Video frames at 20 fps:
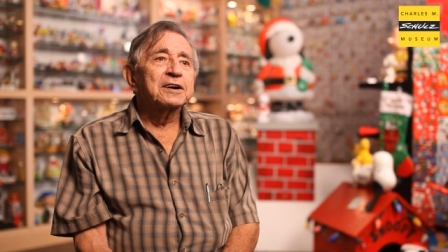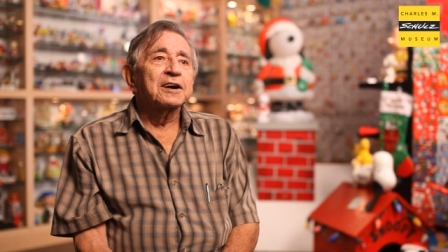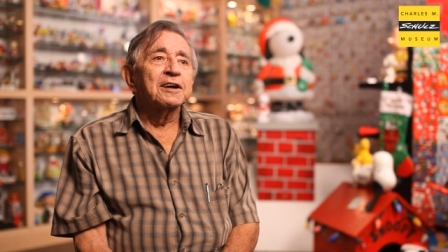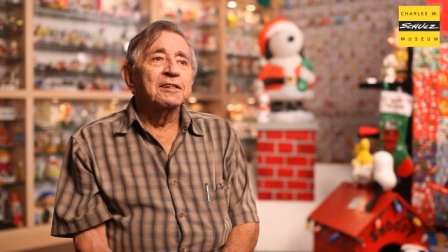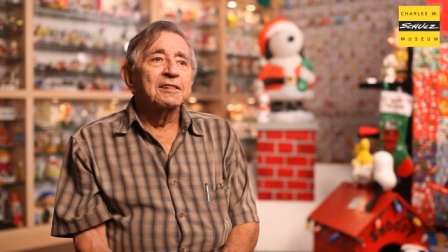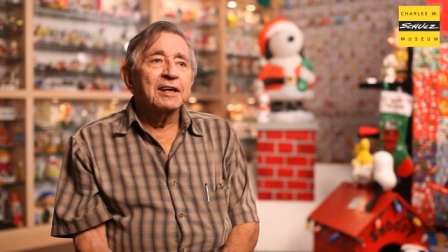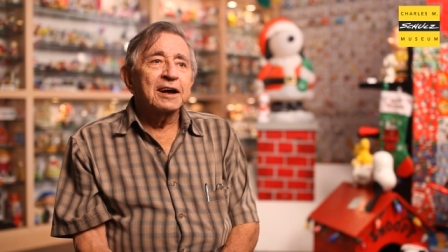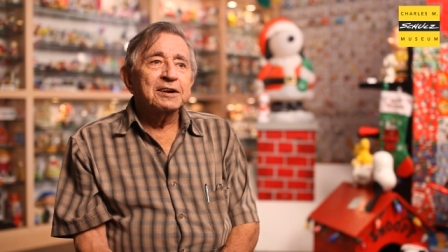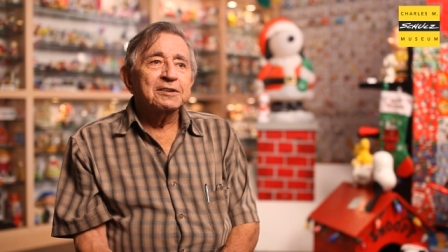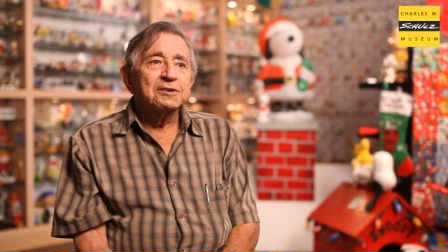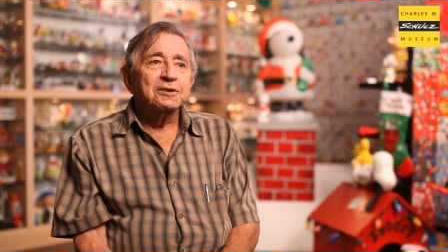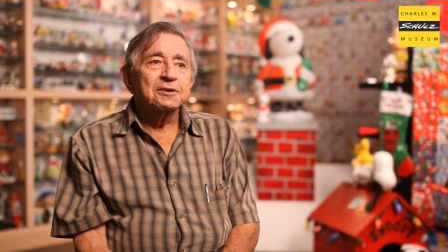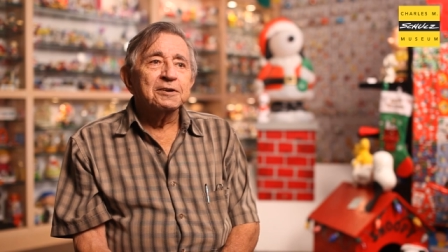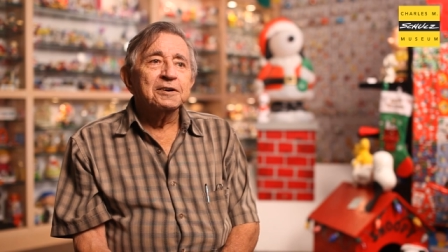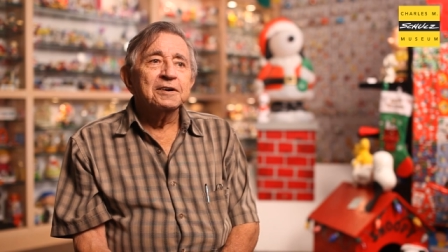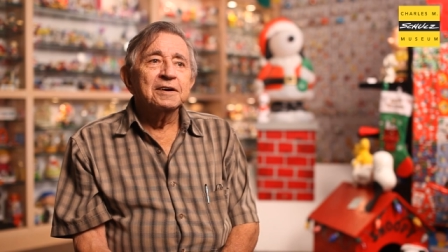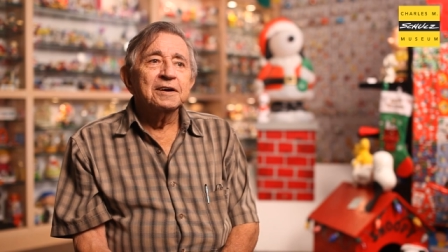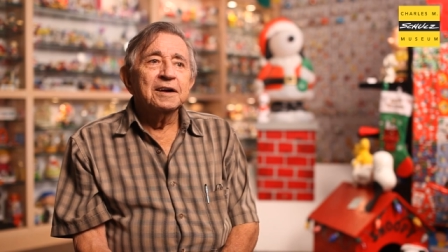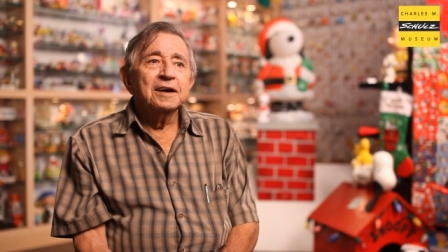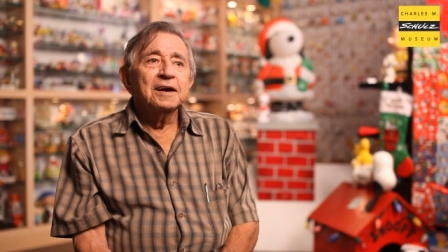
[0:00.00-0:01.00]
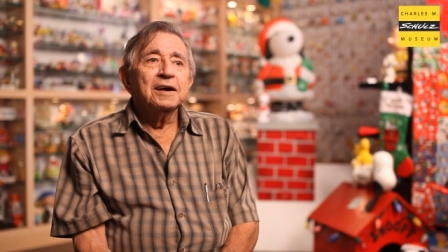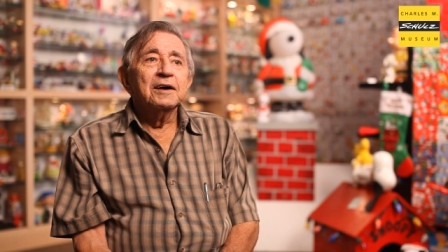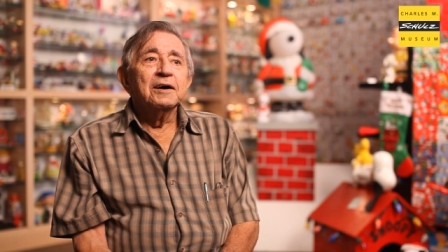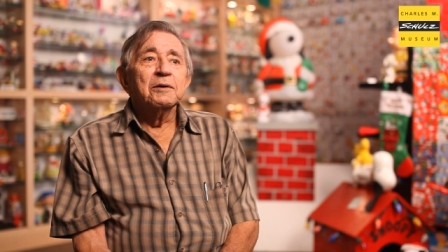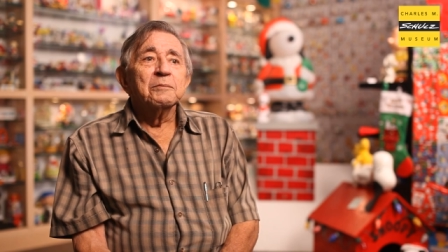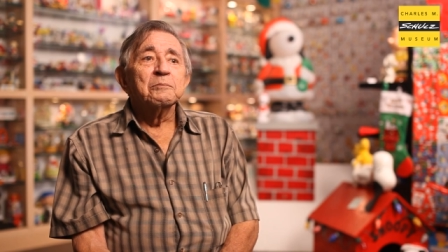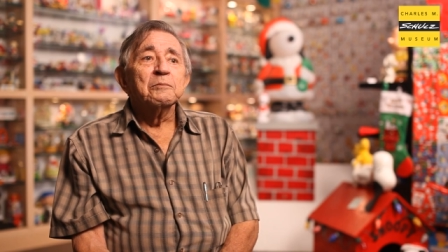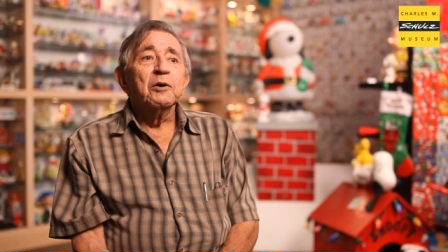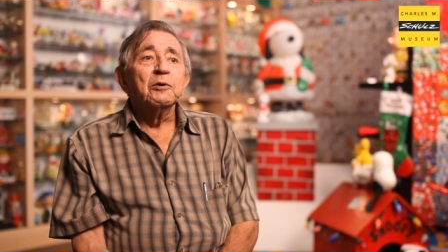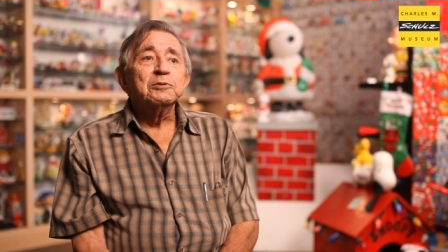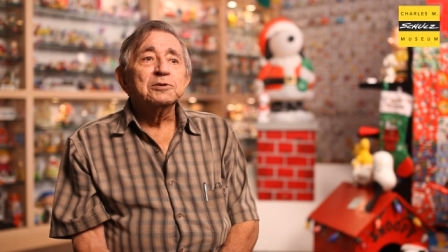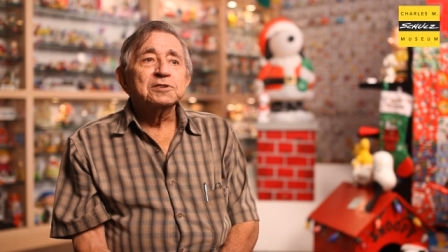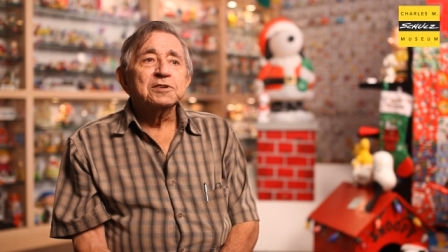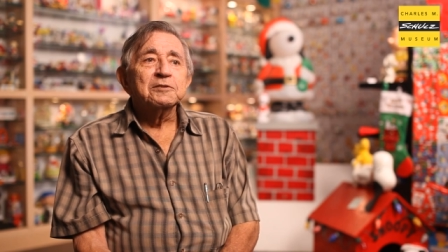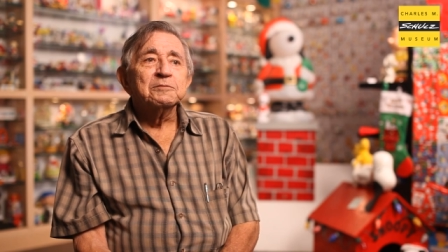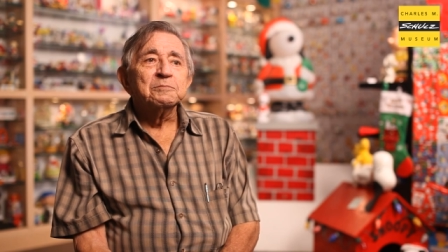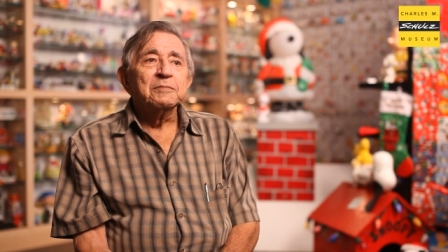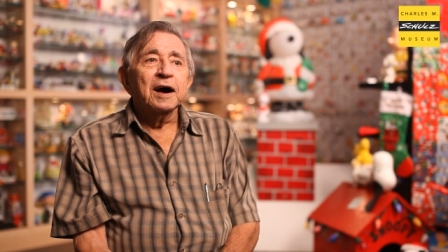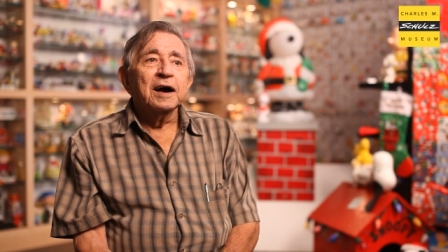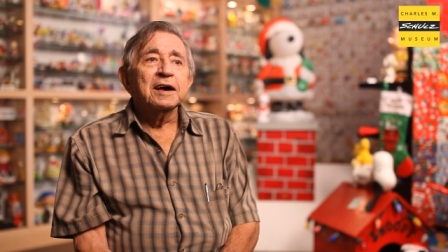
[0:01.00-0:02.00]
a collector most
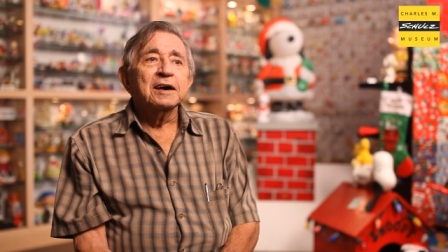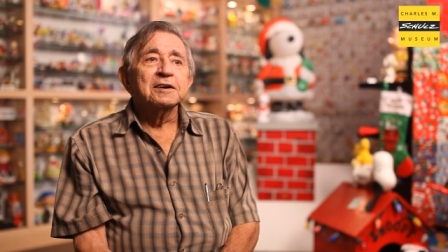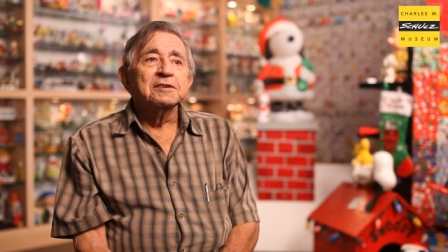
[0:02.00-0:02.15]
of my